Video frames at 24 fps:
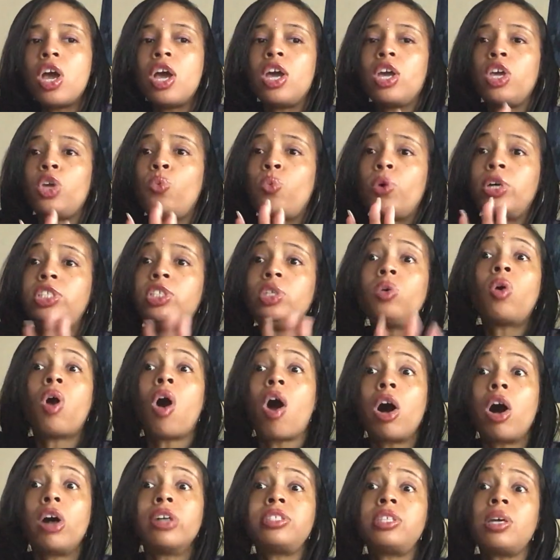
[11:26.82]
would you
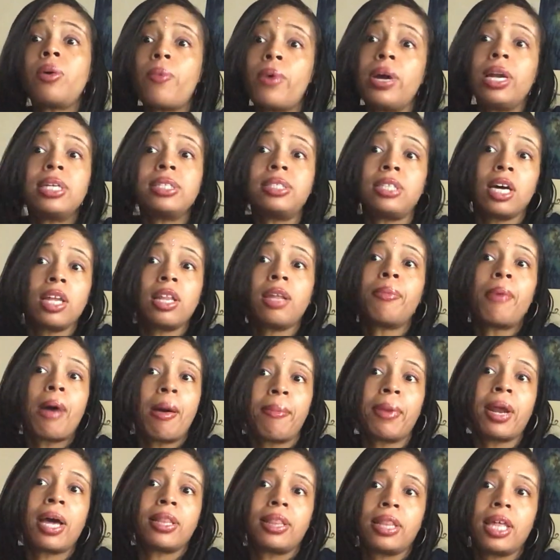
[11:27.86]
call someone and tell them
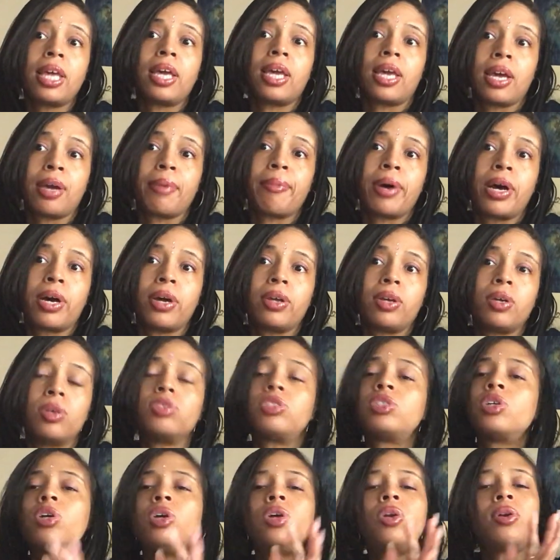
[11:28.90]
I'm not thinking about you?
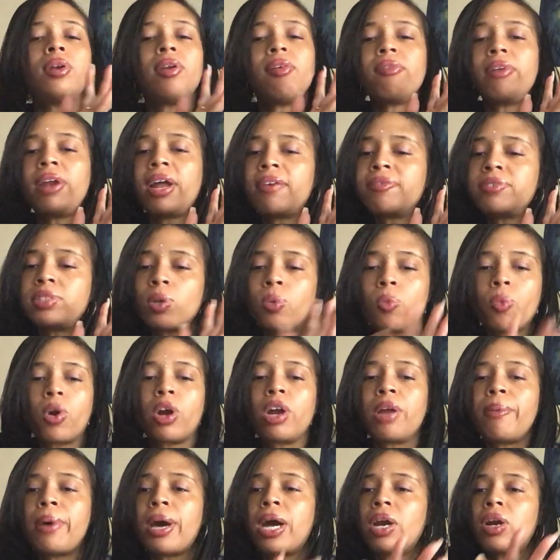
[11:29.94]
So you don't even have to
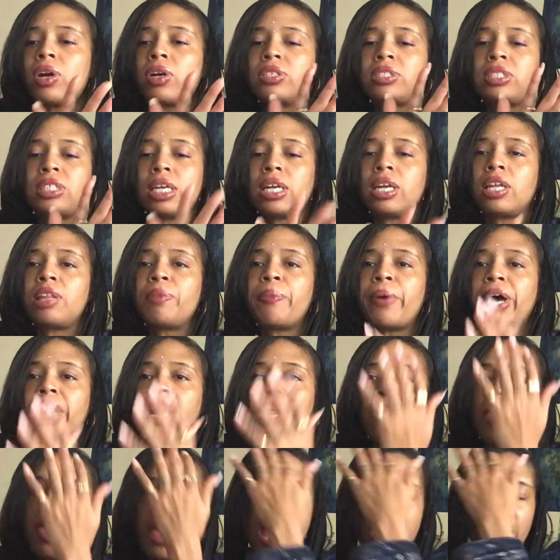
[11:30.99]
worry about it or say nothing about
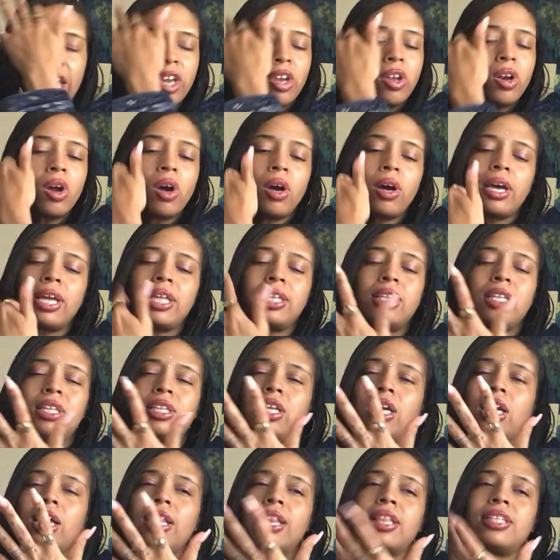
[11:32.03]
it. You know,
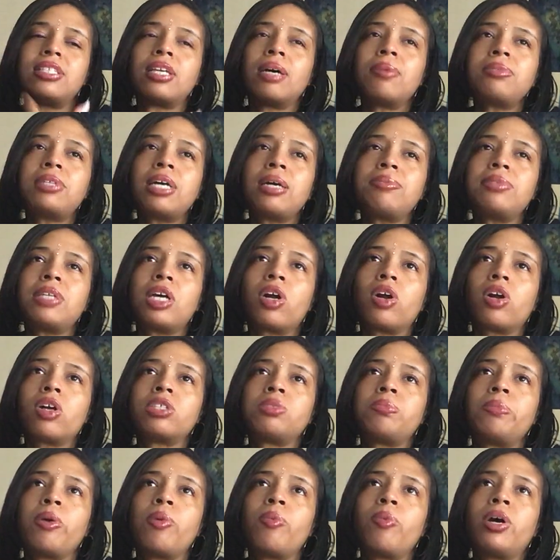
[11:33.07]
sometimes that
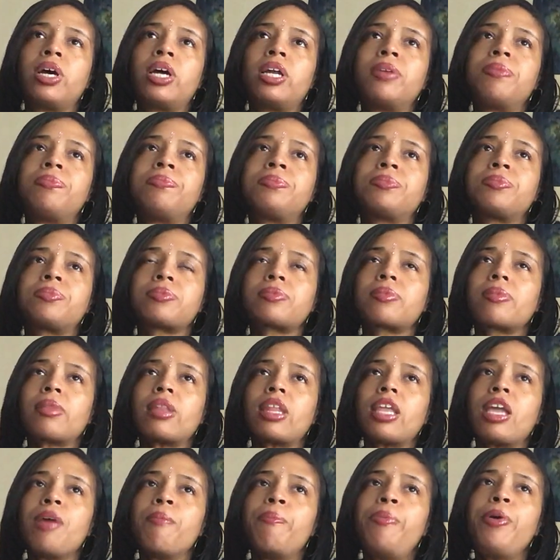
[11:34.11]
irks me when
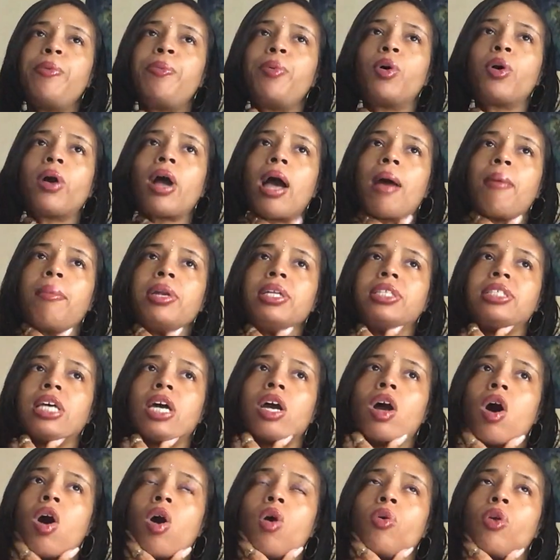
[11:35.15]
people come in and say,
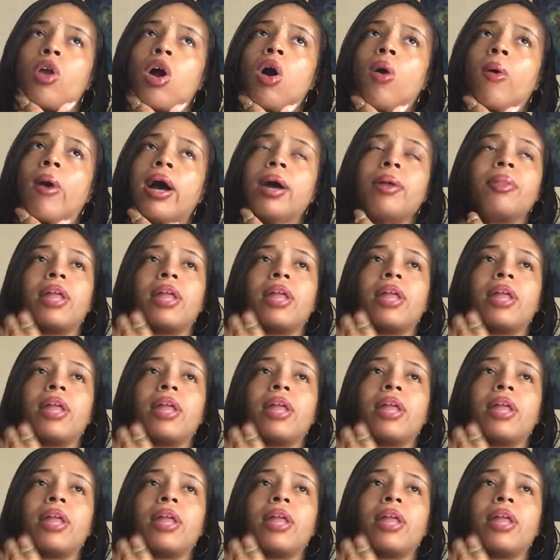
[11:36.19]
oh, no,